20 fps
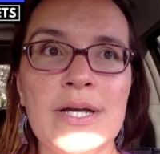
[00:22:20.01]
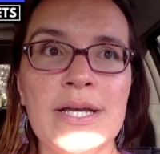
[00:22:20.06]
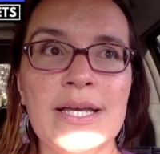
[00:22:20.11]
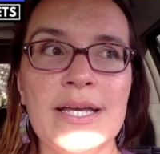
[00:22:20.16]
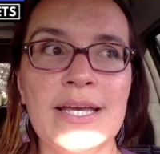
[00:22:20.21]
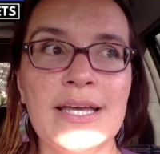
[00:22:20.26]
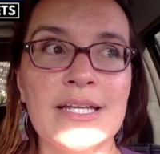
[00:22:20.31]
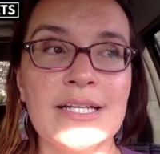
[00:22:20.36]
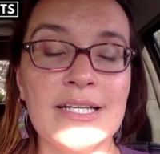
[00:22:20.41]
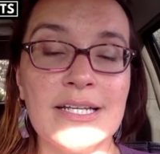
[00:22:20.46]

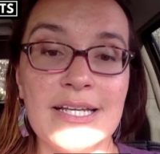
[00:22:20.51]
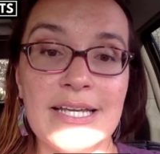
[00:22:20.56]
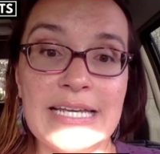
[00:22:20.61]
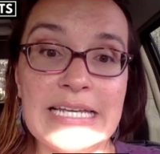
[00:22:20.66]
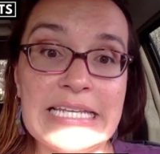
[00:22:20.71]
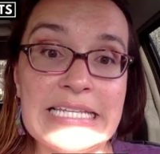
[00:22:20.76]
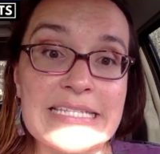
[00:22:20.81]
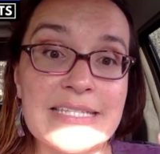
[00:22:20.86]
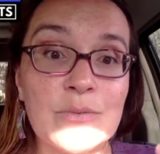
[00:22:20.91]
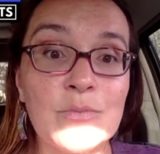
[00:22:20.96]
ways, it
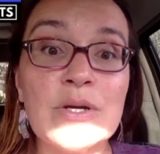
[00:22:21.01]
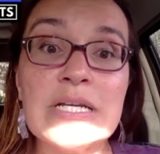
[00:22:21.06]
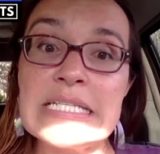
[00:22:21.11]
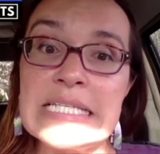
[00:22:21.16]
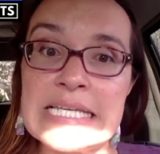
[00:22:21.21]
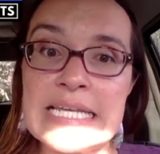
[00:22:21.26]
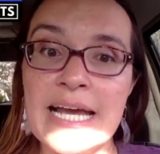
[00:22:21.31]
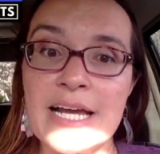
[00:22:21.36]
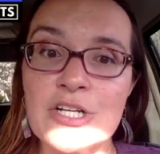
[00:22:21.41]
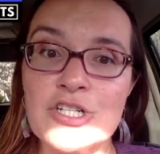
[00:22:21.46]
actually
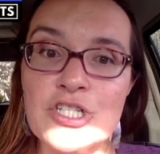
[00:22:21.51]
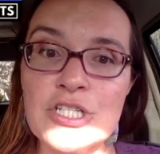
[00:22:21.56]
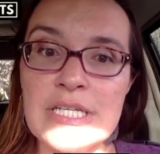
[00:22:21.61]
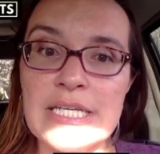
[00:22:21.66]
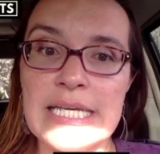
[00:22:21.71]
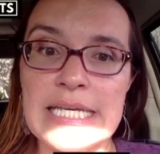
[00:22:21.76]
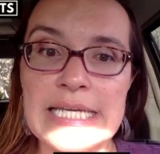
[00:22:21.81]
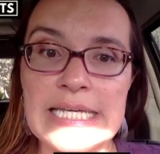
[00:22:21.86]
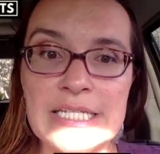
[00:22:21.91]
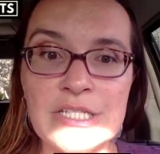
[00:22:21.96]
is timing,
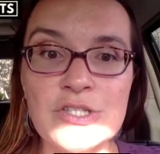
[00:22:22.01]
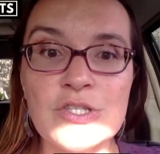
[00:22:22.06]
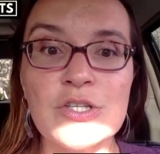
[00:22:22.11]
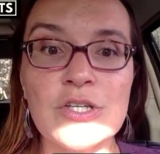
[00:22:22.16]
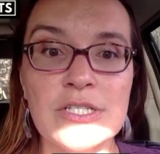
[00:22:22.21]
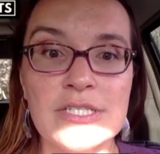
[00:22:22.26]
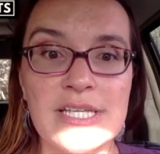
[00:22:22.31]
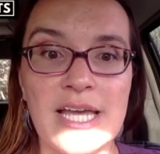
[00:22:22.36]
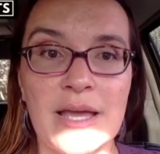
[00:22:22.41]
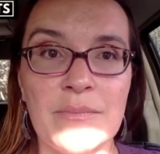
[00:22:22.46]
because it
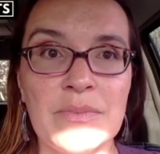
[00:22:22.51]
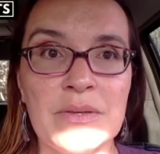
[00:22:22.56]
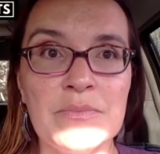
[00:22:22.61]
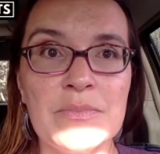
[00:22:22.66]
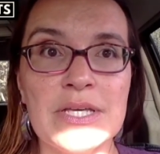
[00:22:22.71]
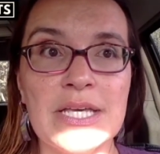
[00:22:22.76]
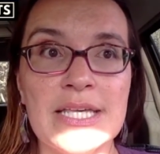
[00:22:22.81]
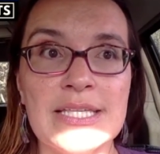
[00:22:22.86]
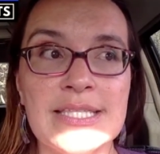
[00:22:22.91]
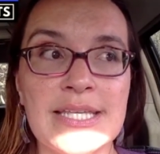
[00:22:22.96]
really can be
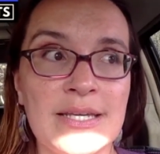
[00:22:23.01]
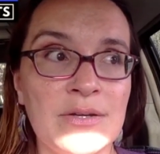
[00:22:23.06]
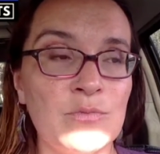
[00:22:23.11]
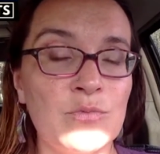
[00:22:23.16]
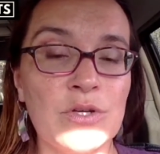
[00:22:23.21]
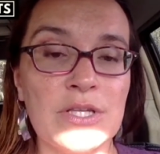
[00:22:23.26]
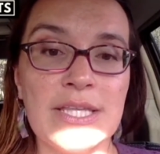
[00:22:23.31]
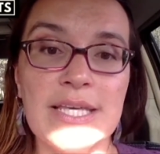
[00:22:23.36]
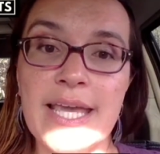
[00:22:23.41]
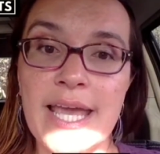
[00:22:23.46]
beneficial
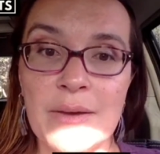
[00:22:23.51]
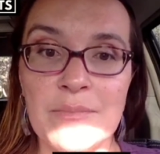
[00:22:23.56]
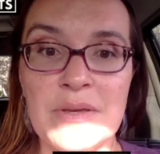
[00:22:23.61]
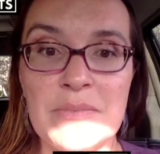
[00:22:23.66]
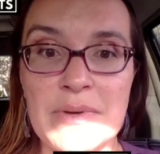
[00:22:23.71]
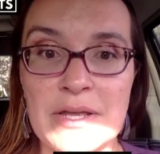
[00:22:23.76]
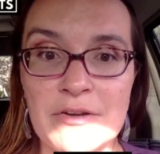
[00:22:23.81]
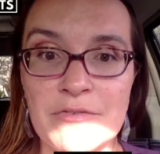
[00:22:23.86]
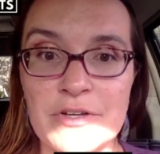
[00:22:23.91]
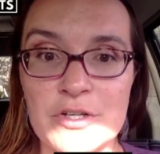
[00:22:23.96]
for
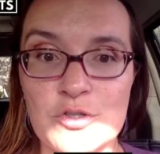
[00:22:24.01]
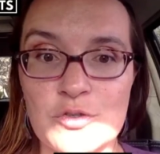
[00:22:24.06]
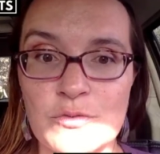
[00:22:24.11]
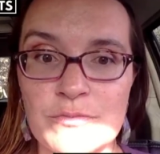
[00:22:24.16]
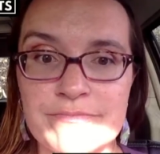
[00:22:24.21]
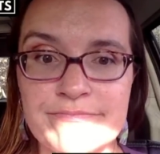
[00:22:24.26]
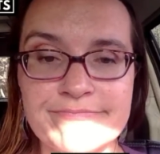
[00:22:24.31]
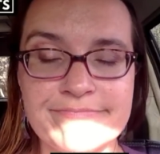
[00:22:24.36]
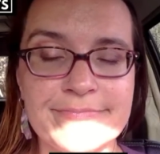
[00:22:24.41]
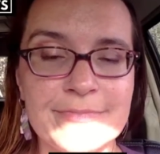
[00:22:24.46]
people.
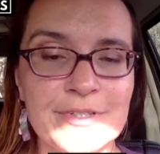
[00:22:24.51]
So,